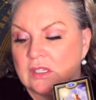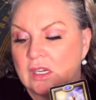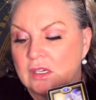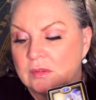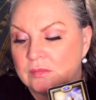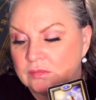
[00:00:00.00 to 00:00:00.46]

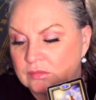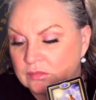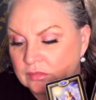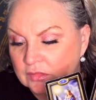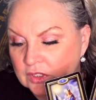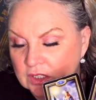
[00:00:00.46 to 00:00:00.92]

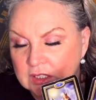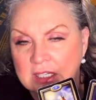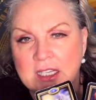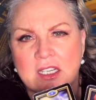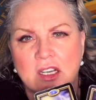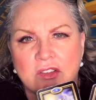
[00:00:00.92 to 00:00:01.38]
can
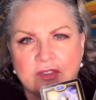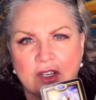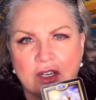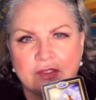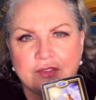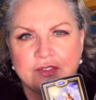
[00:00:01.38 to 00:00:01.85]
kick off
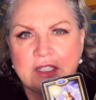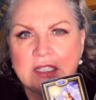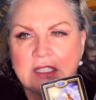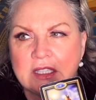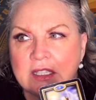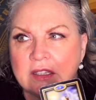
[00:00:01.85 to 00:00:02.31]
a
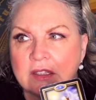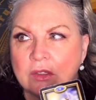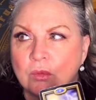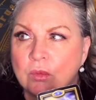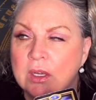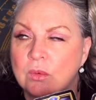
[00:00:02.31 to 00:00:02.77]
feeling
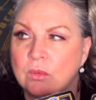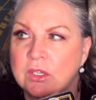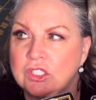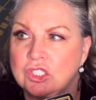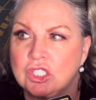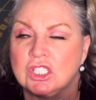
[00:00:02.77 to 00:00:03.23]
that where
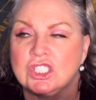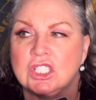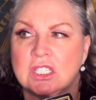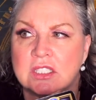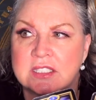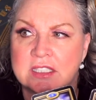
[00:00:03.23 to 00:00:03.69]
we're
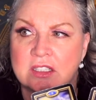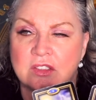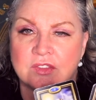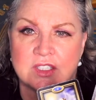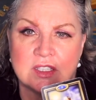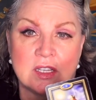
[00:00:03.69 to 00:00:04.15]
judging
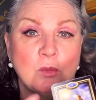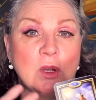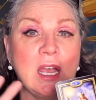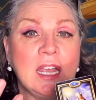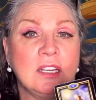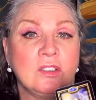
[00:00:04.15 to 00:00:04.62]
ourselves and then
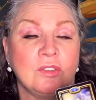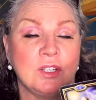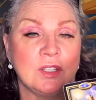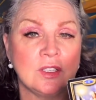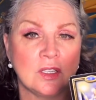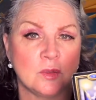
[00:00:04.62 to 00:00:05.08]
we're
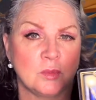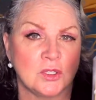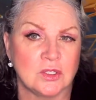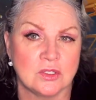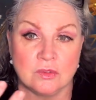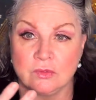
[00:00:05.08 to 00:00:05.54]
angry at the other
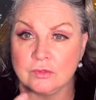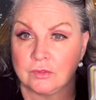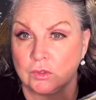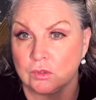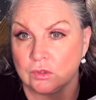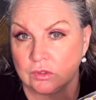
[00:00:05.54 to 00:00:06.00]
person
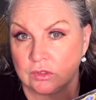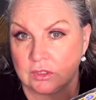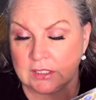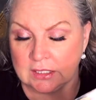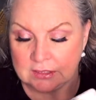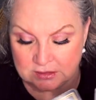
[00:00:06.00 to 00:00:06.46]
for
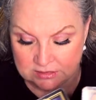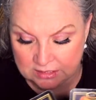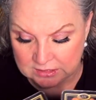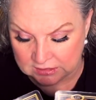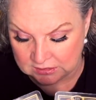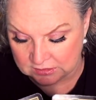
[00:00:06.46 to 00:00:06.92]

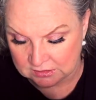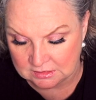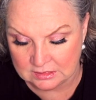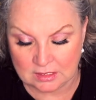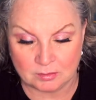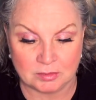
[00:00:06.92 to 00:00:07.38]
taking us
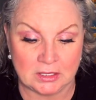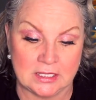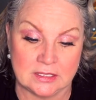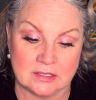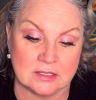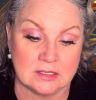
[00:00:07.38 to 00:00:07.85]
to that
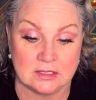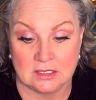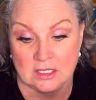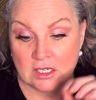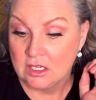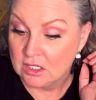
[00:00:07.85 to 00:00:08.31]
place.
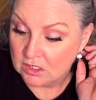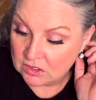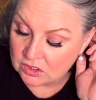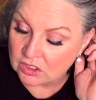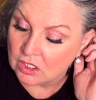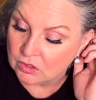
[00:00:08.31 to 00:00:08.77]

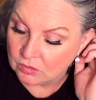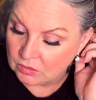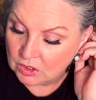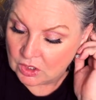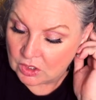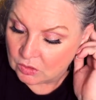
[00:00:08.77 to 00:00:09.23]
So
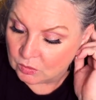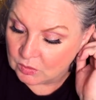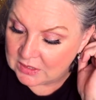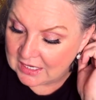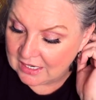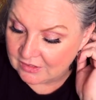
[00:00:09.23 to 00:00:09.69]

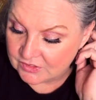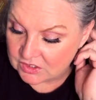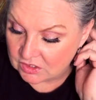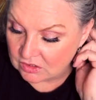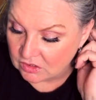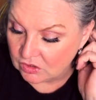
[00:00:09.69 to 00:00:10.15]
we have
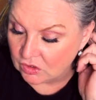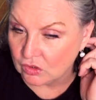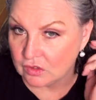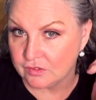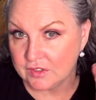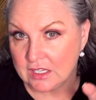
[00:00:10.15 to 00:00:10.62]
to
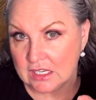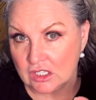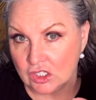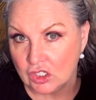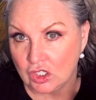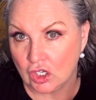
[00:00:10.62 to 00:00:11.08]
look for that
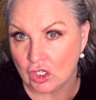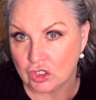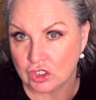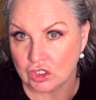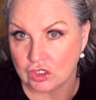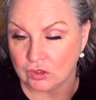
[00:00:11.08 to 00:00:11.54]

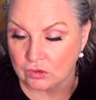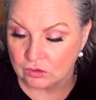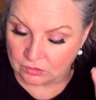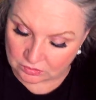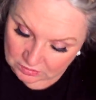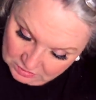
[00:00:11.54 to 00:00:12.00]

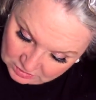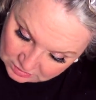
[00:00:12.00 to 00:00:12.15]
logical